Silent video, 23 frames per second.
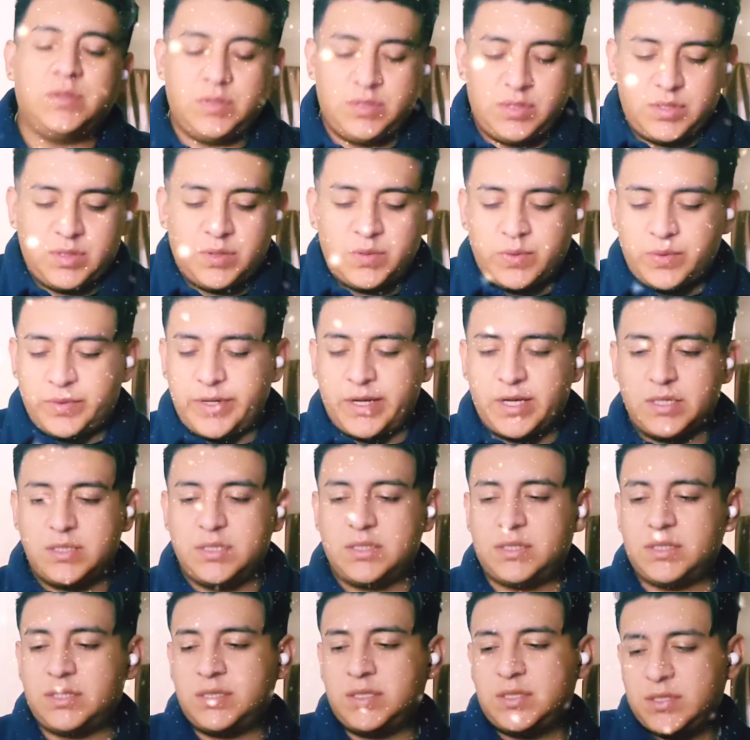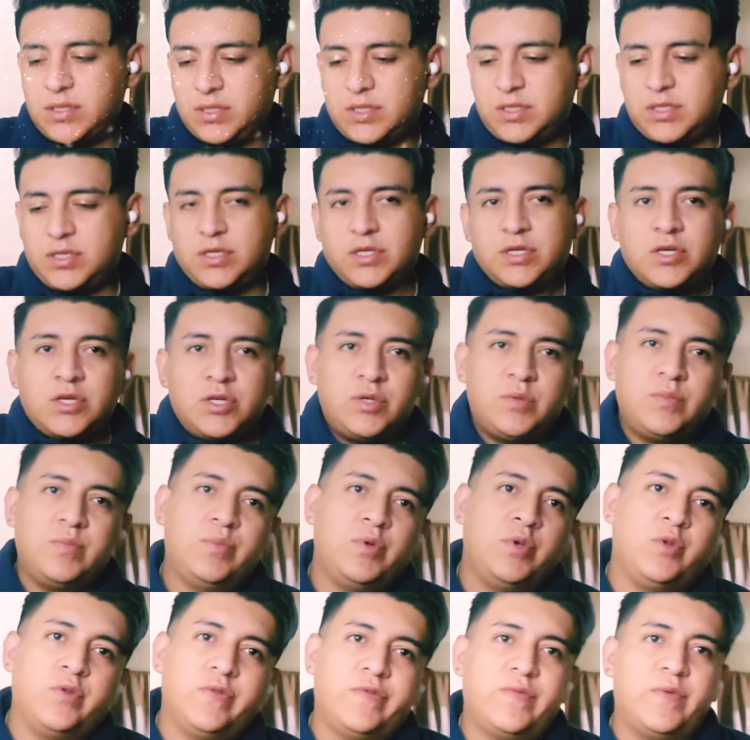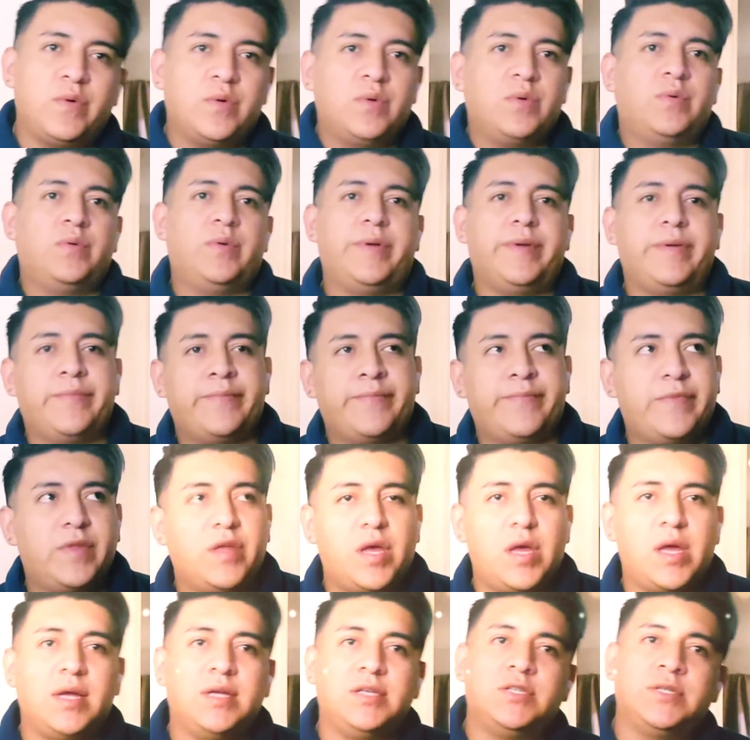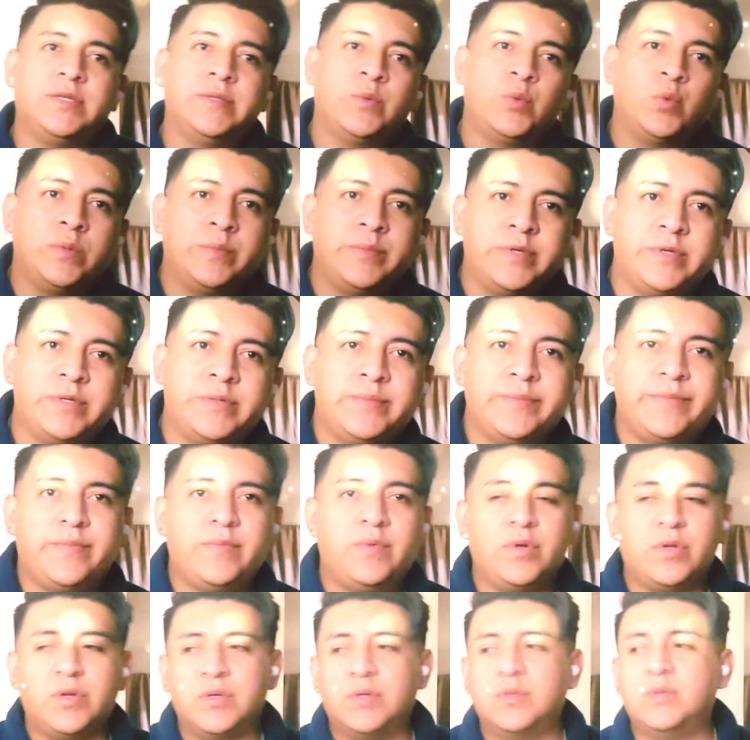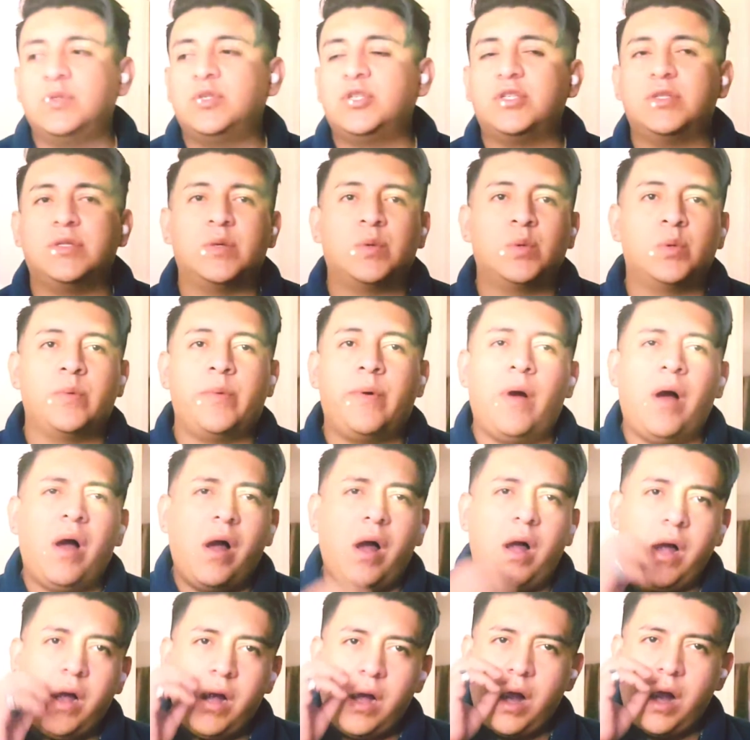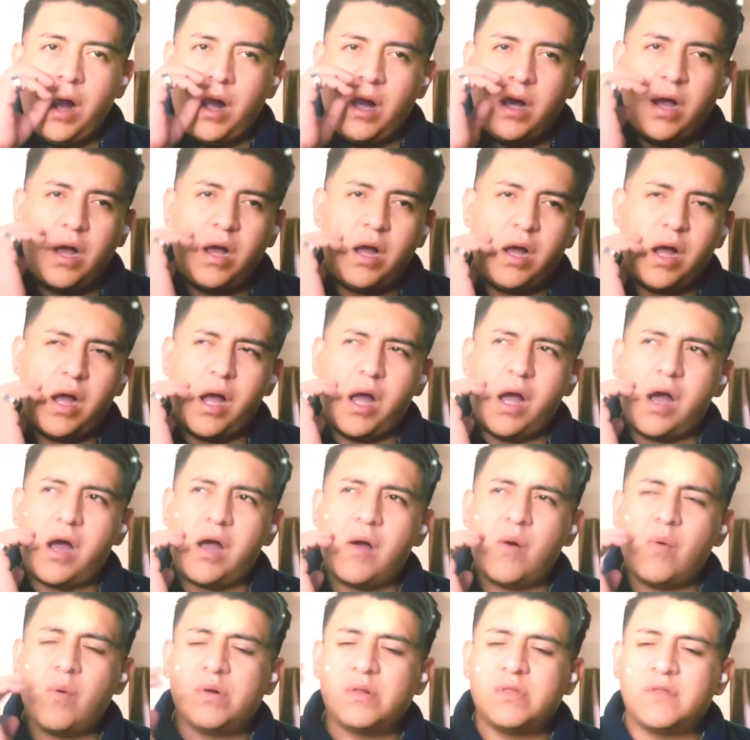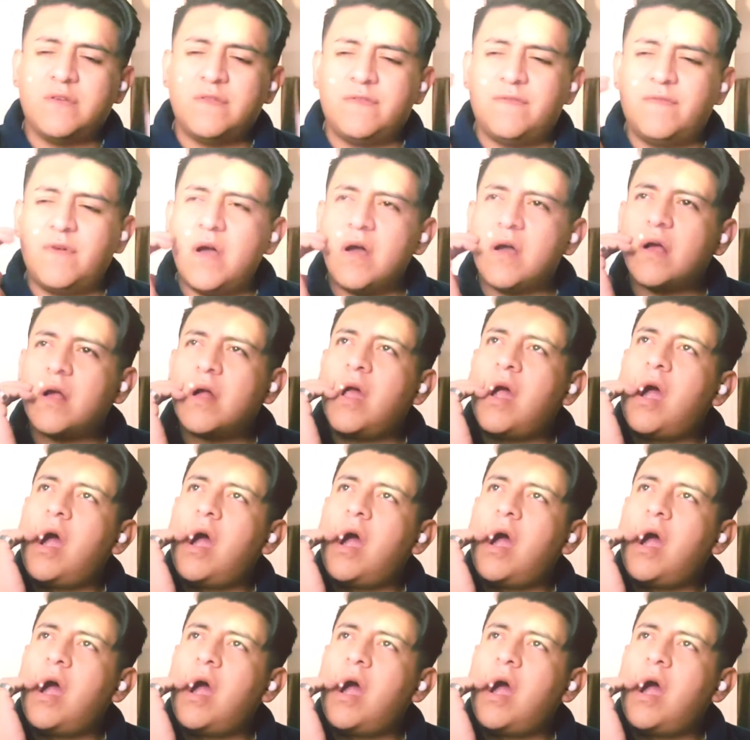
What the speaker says: They were nice, beautiful Asian women. You know, they were. Oh, what the fuck?